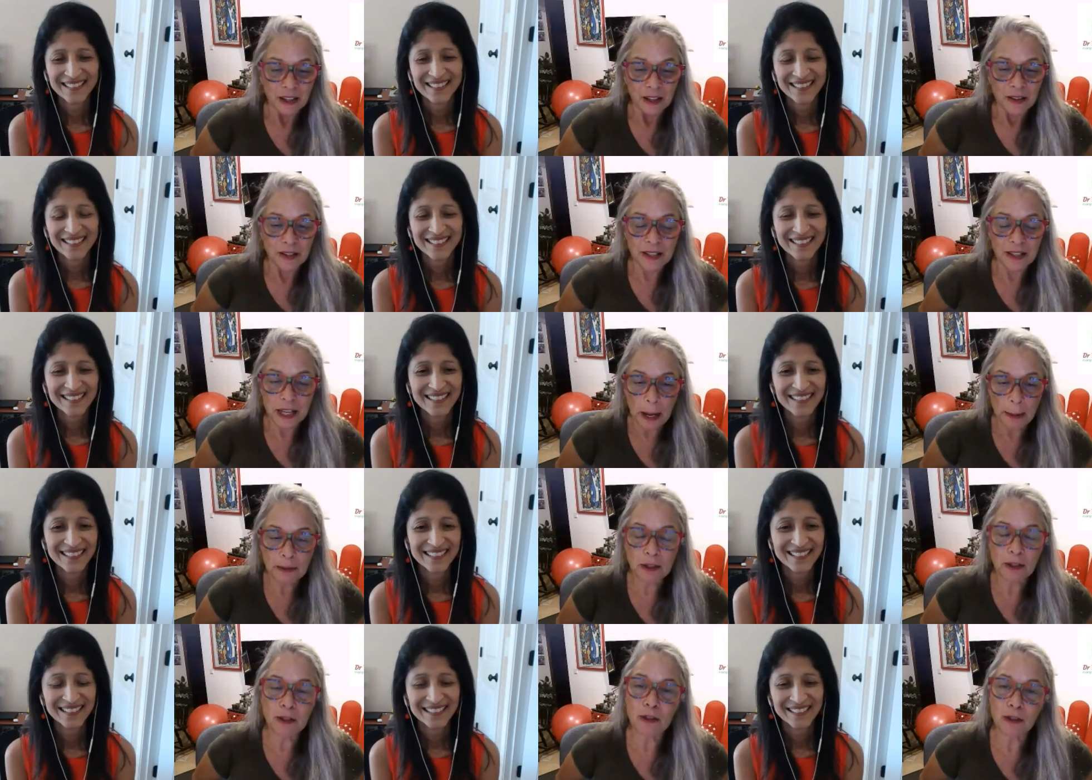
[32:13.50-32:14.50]
Speaker 1: the
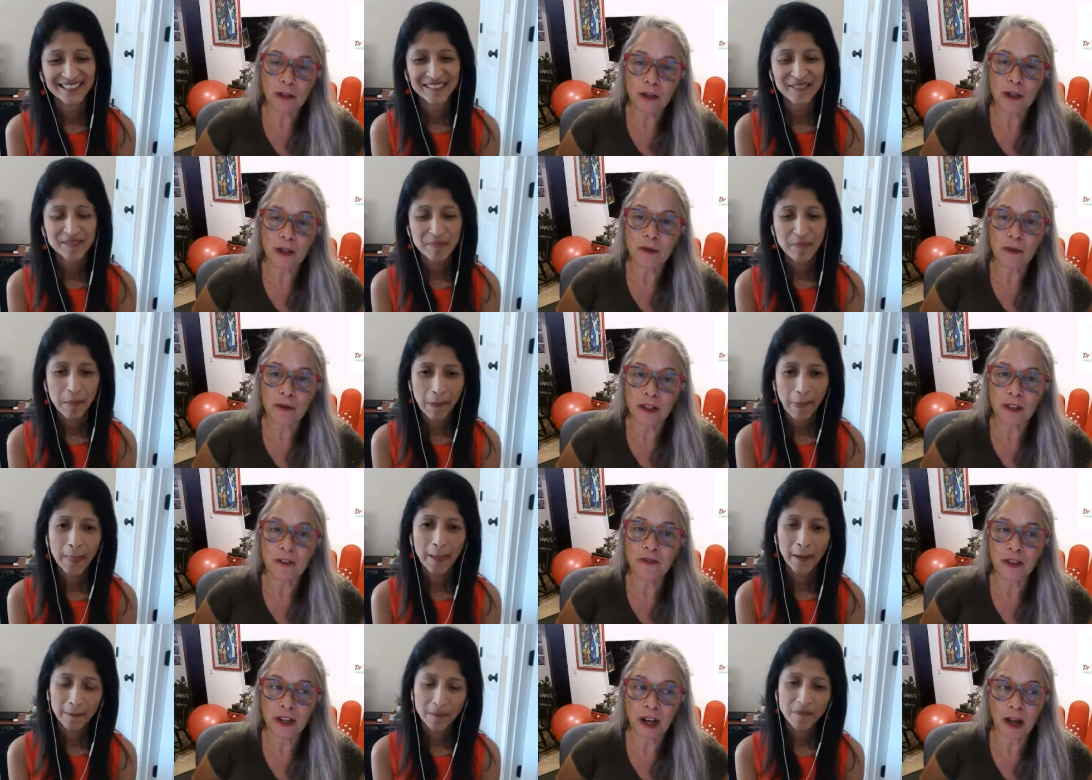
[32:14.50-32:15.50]
steps that you took were really
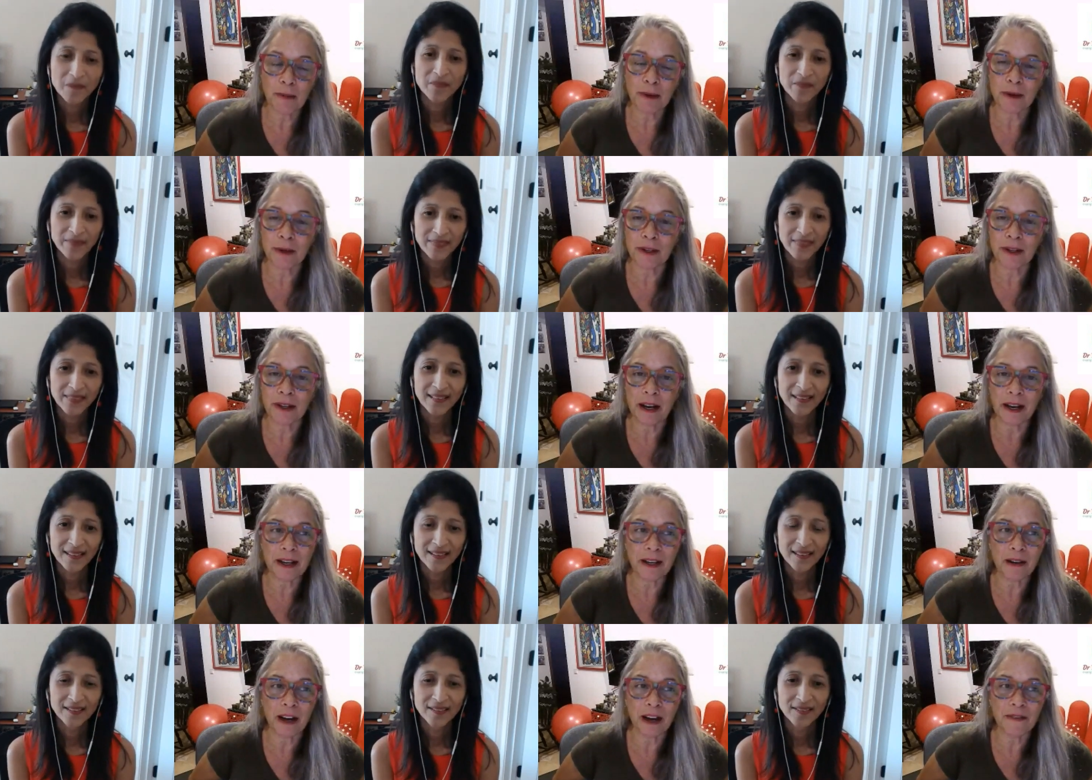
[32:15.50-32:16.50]
phenomenal. And,
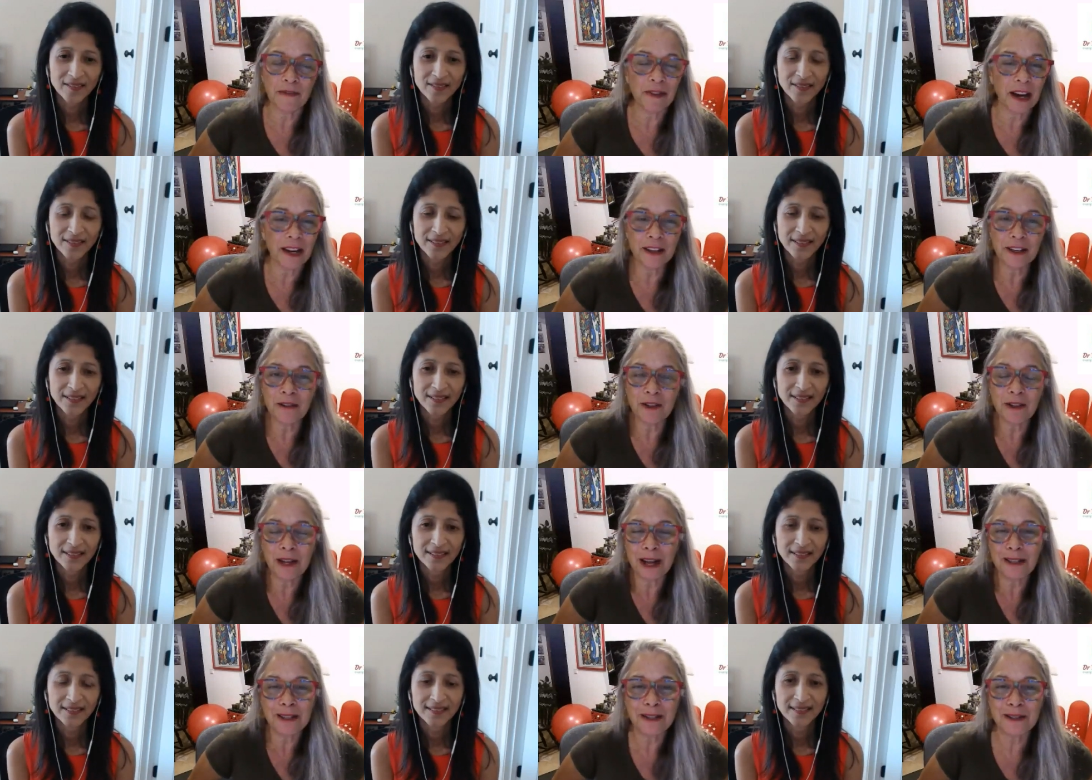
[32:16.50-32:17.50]
you know, I hear
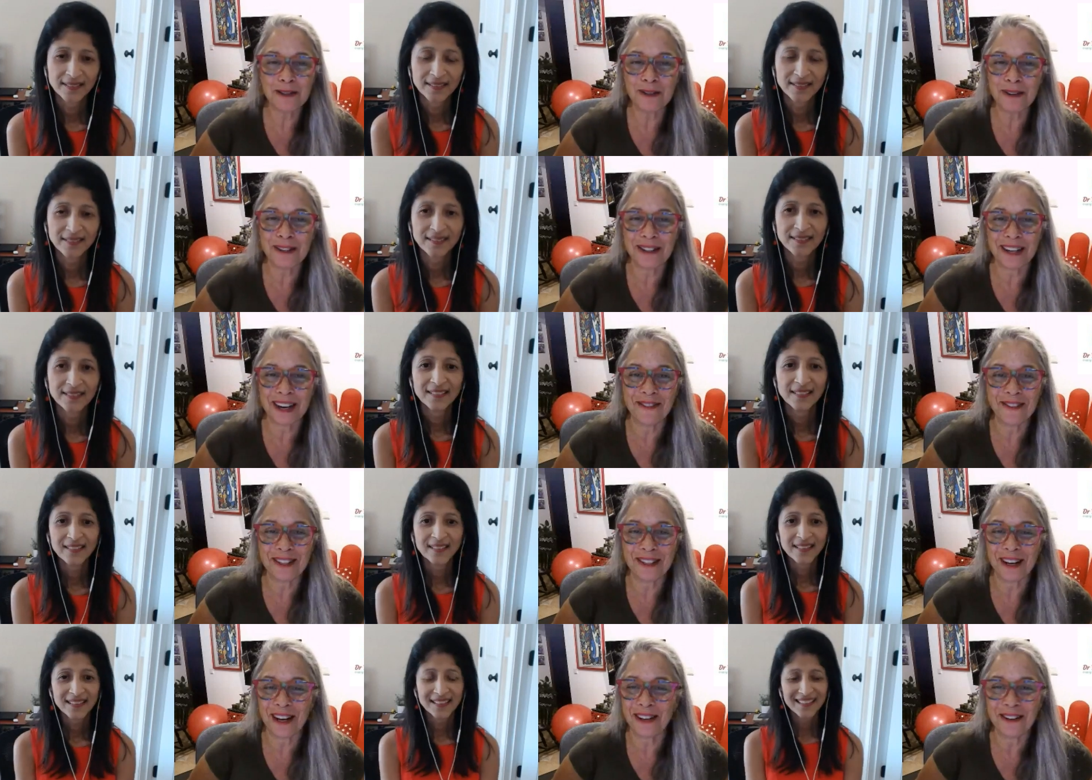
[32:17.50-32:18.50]
lots of stories, and I've
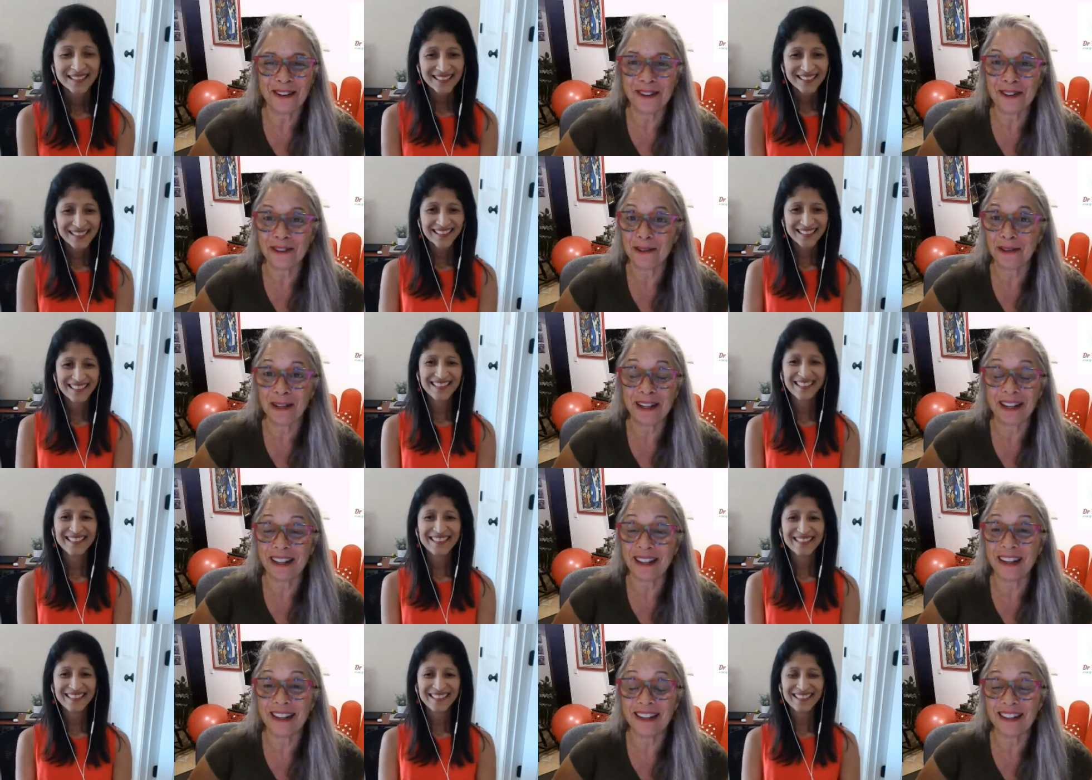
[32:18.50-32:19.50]
just not heard a story
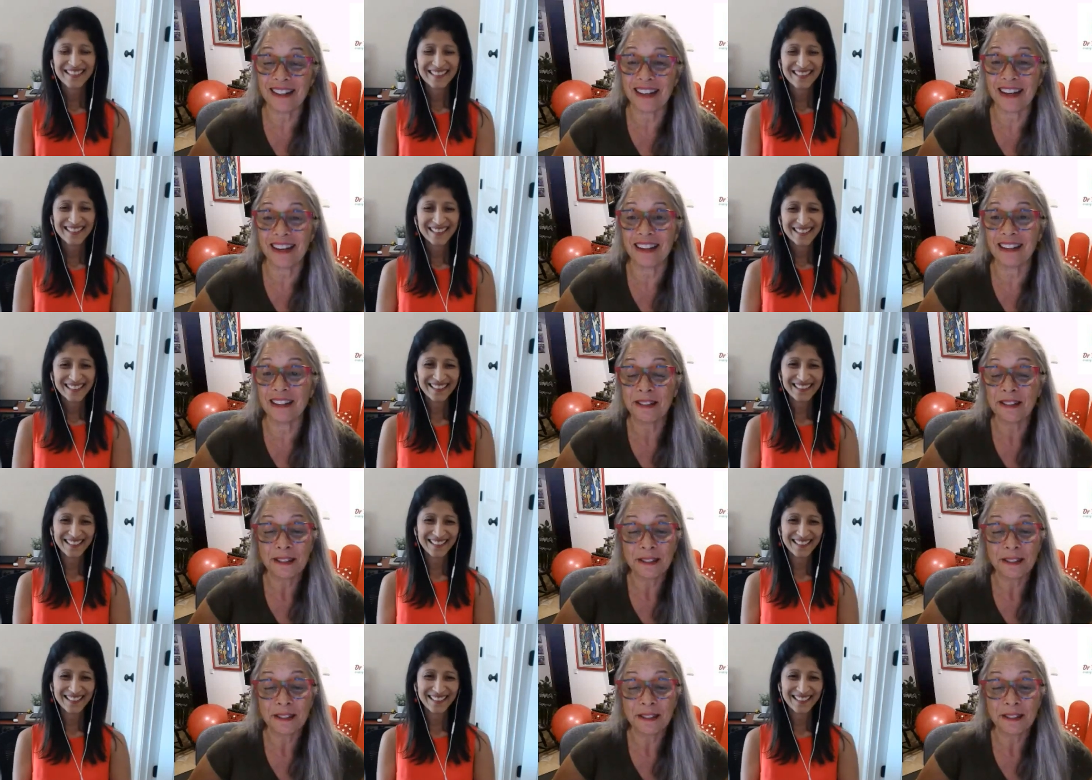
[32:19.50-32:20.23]
like this. And